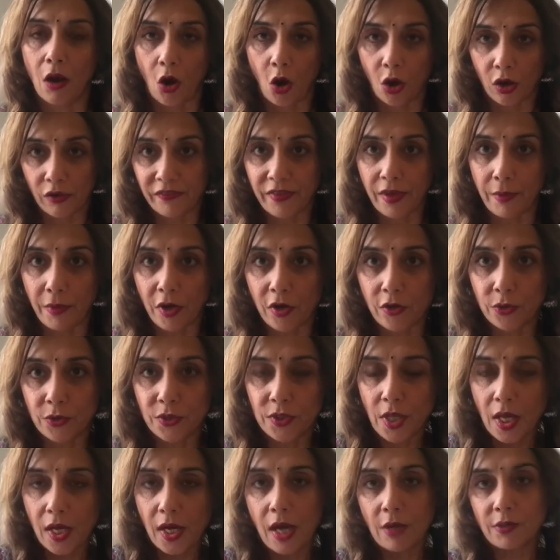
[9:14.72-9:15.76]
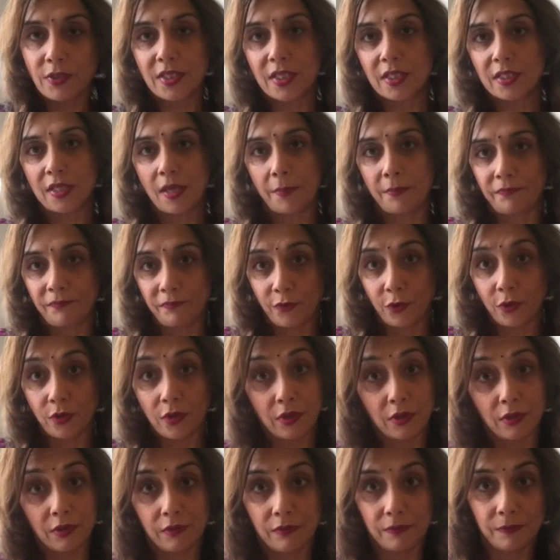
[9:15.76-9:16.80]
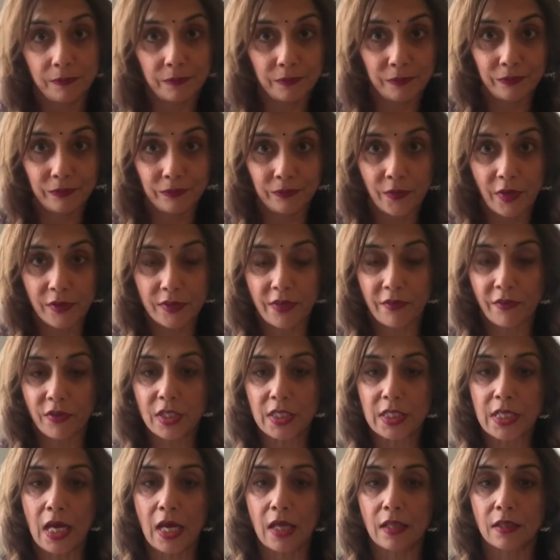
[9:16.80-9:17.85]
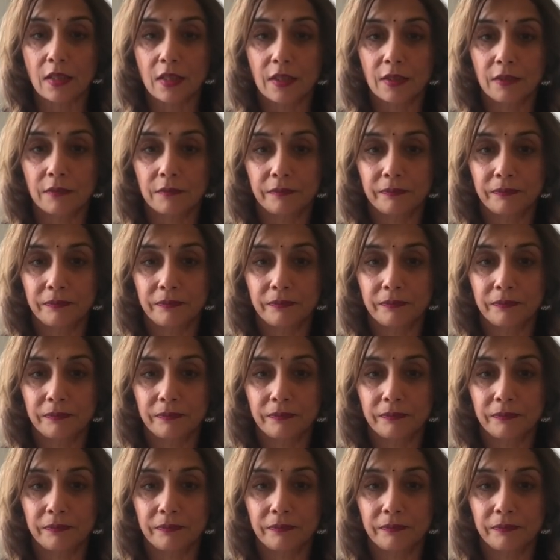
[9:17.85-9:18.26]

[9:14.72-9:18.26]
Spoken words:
All of them are Dusthana houses except for the 10th.